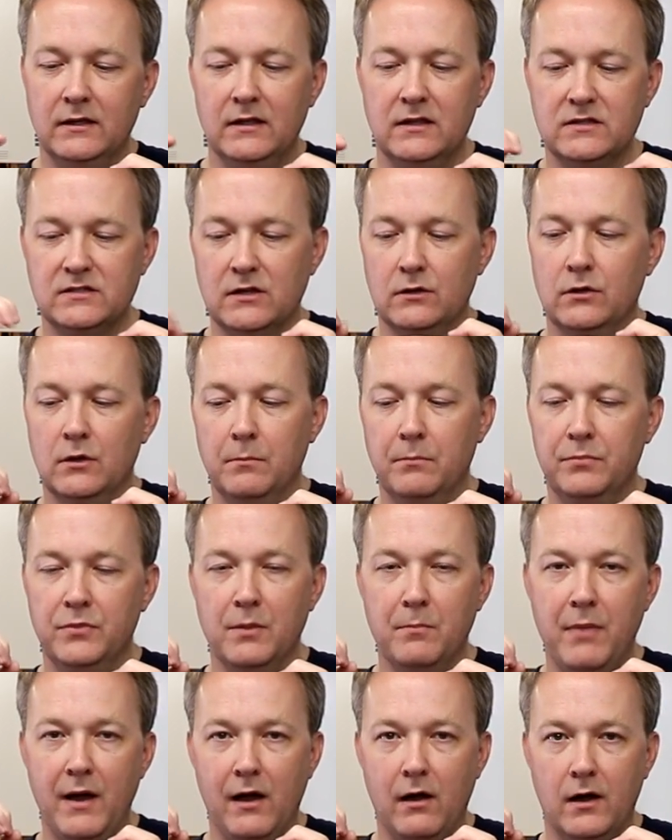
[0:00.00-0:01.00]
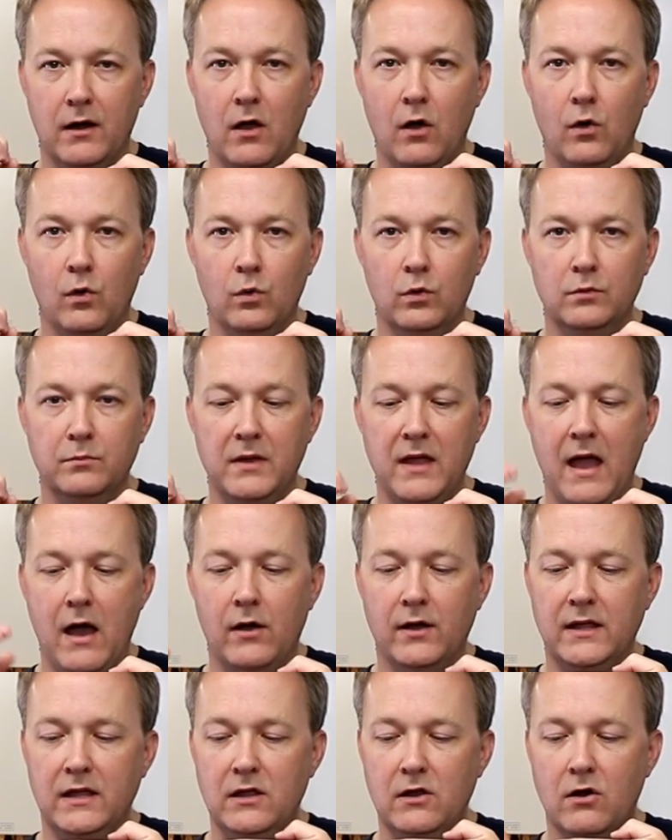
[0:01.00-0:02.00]
And so the bearing hole would be
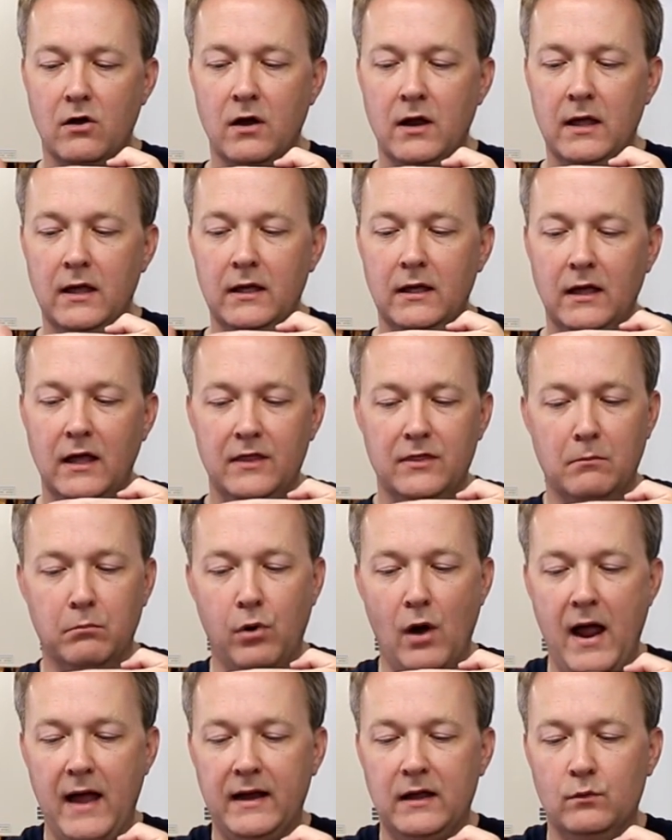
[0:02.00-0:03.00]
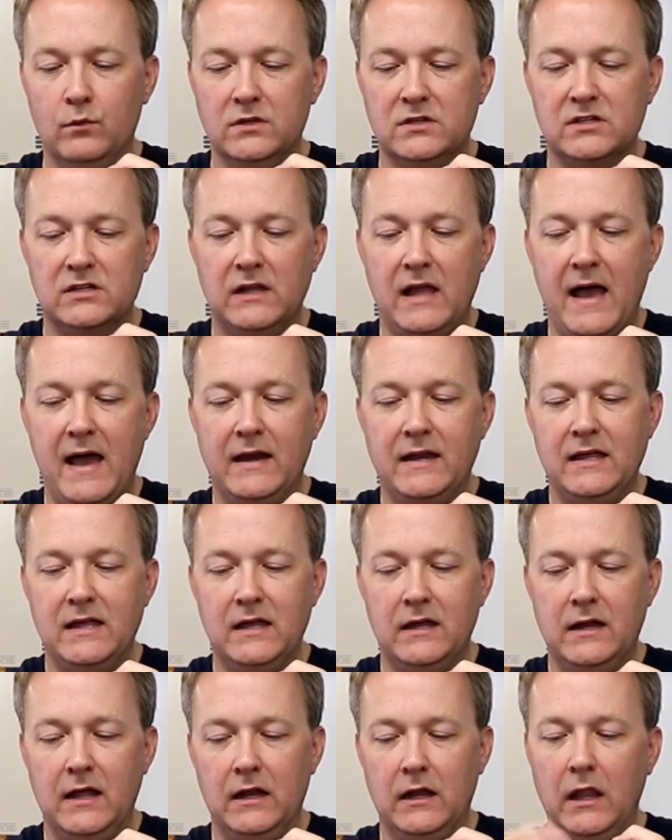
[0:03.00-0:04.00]
out here, and the bracket would slide
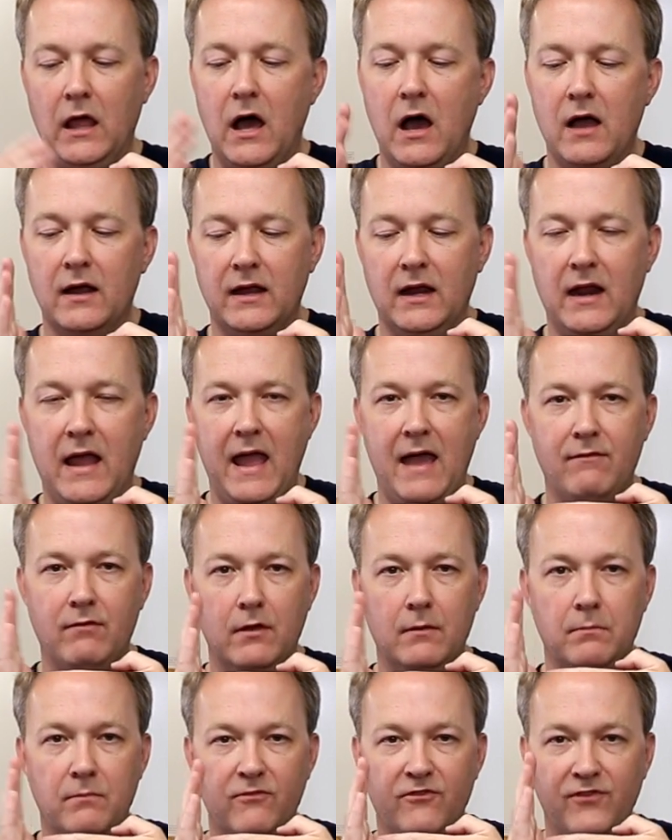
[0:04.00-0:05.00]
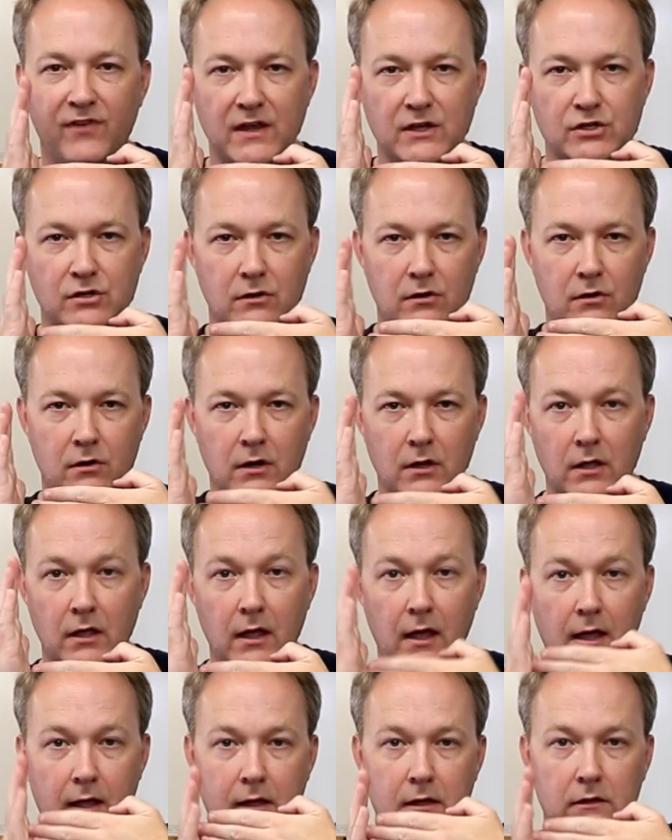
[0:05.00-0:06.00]
in and lock have a
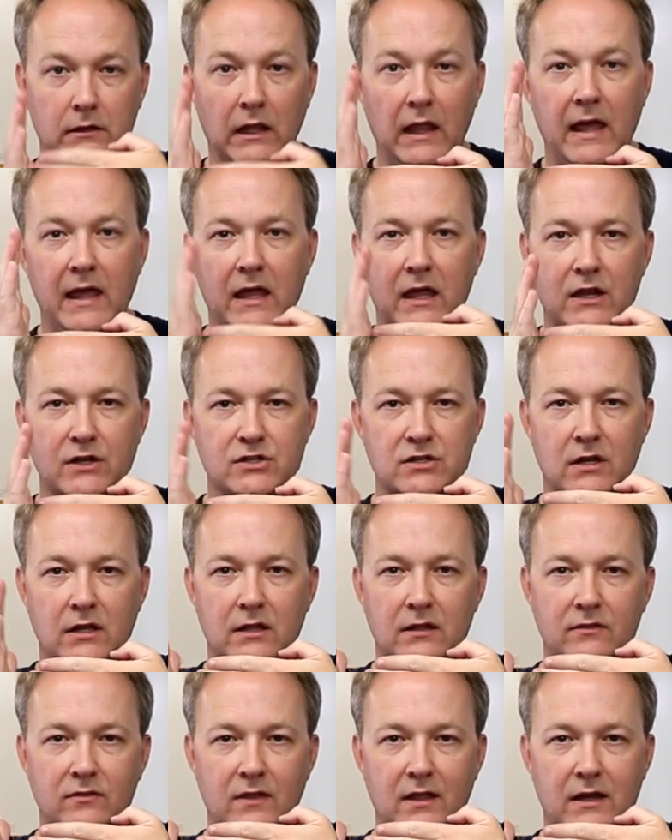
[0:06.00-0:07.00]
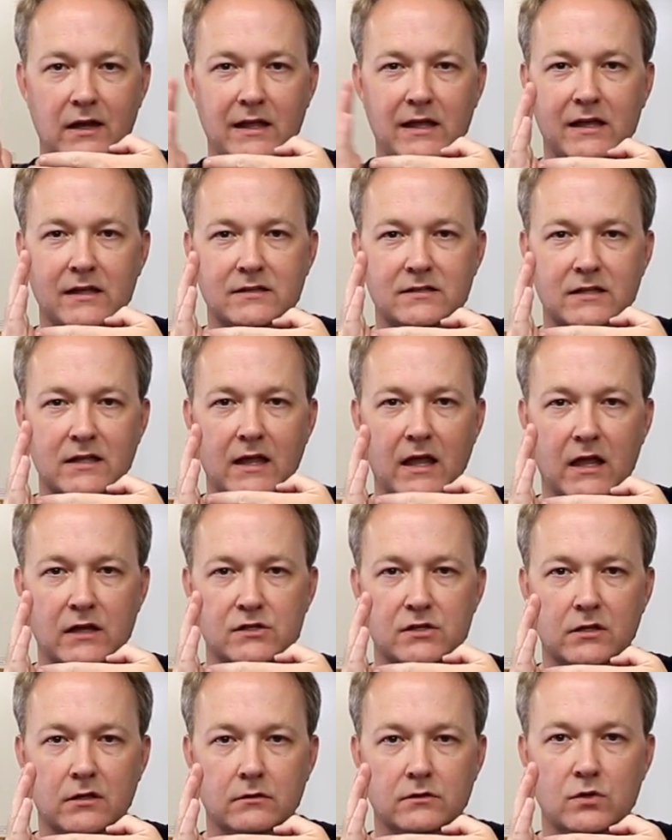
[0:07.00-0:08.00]
ledge that hits the
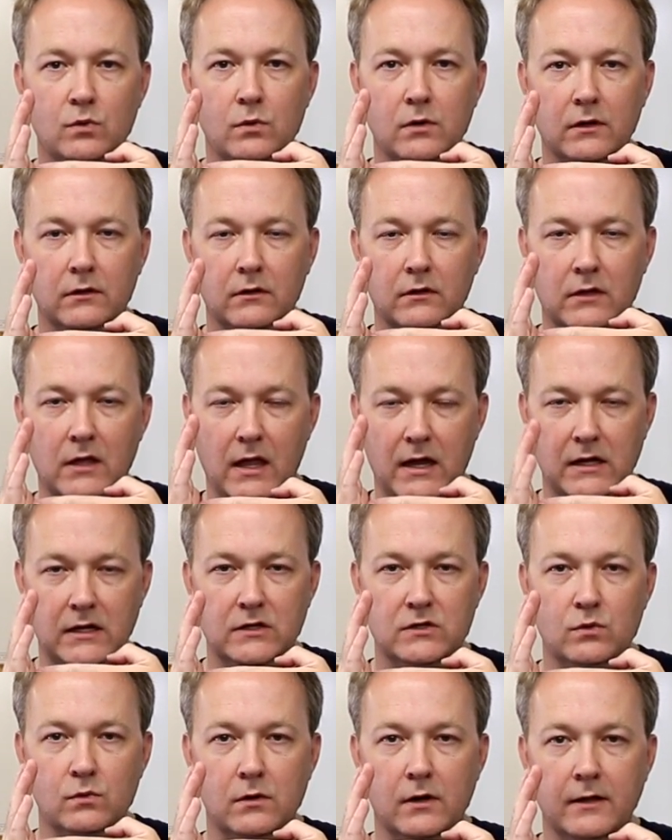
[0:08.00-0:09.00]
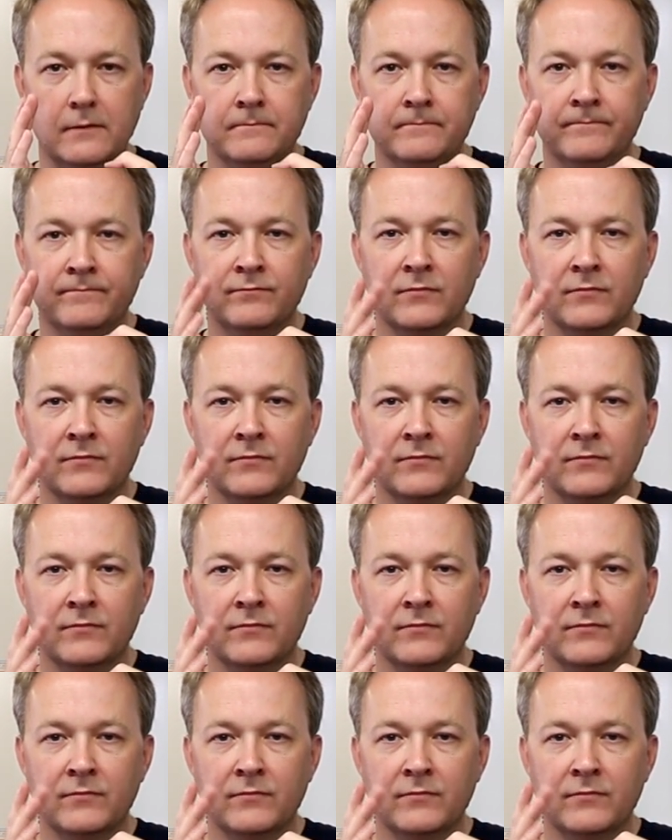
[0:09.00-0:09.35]
edge of the 8020.